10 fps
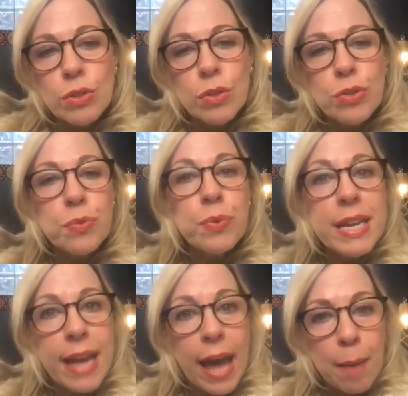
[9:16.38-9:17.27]
So to
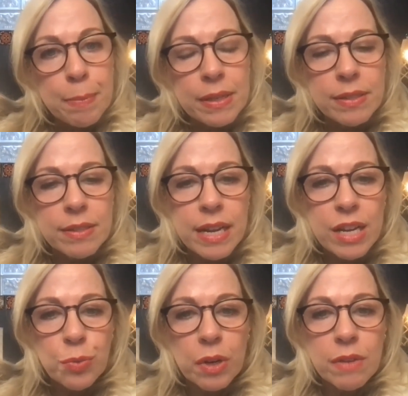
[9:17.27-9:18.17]
recap,
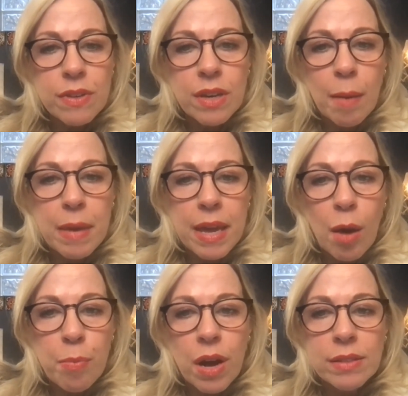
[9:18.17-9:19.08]
stage 1 of the coming
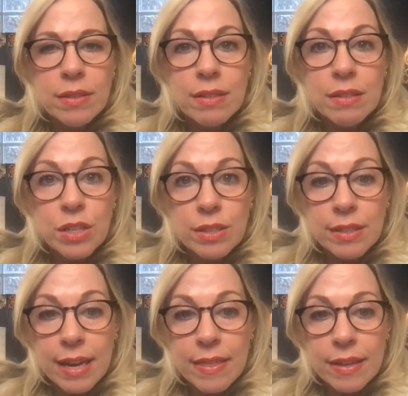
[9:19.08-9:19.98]
out process
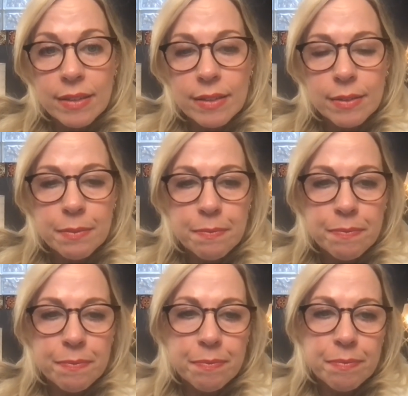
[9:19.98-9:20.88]
looks like this.
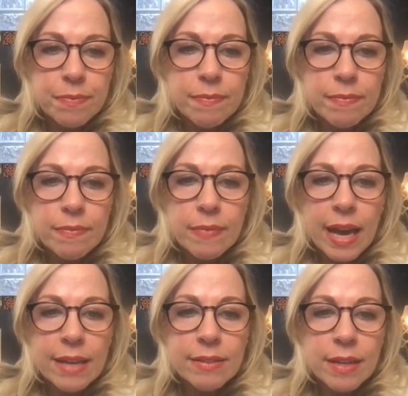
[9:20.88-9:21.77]

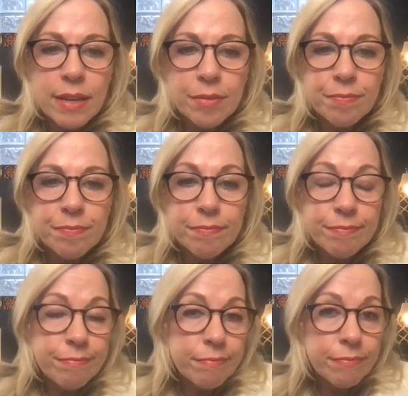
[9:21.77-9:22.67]
Asking,
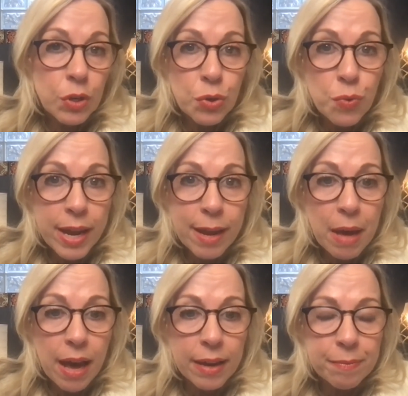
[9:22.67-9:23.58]
who
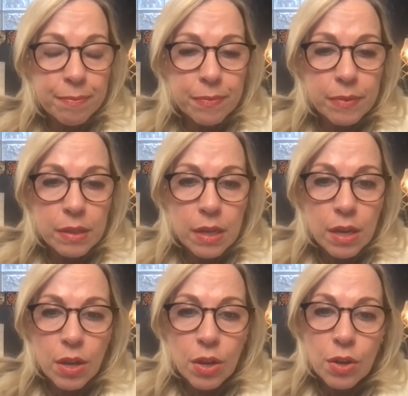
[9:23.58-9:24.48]
am I?
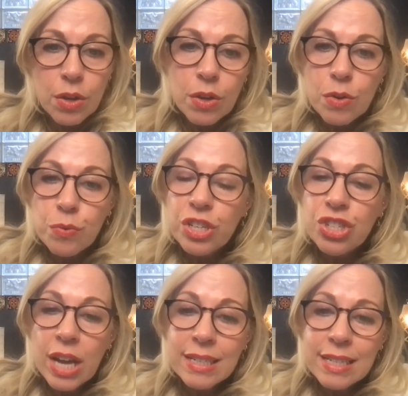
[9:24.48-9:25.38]

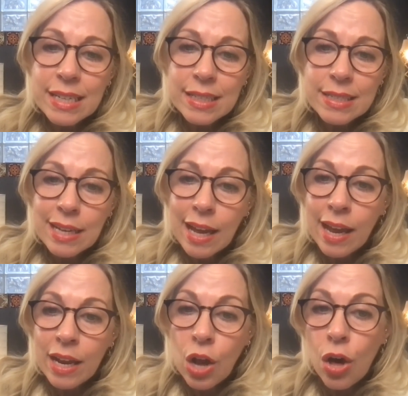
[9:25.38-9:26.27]
Rejecting and
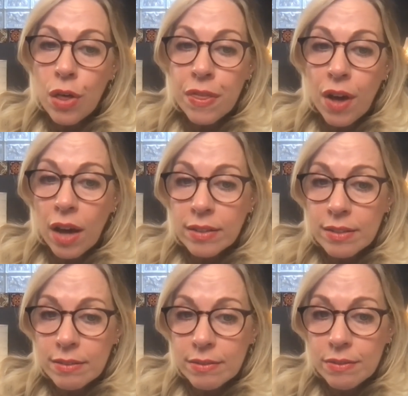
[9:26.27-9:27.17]
denying all
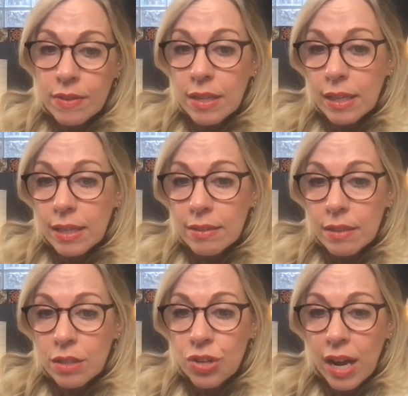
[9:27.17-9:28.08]
thoughts, feelings,
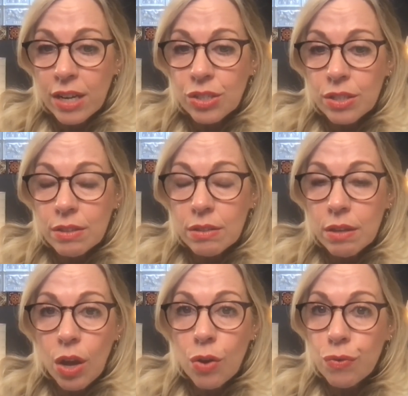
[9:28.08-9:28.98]
and attractions
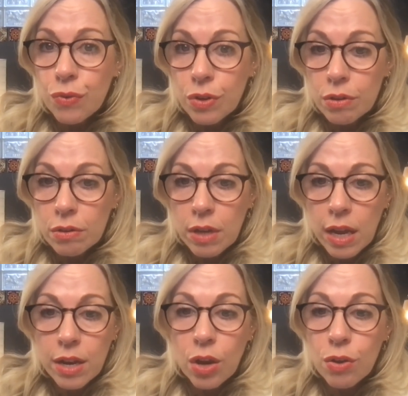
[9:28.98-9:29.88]
over
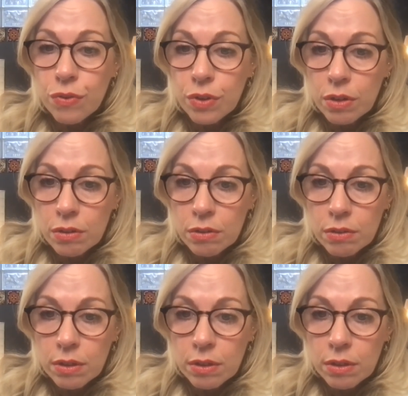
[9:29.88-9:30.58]
and over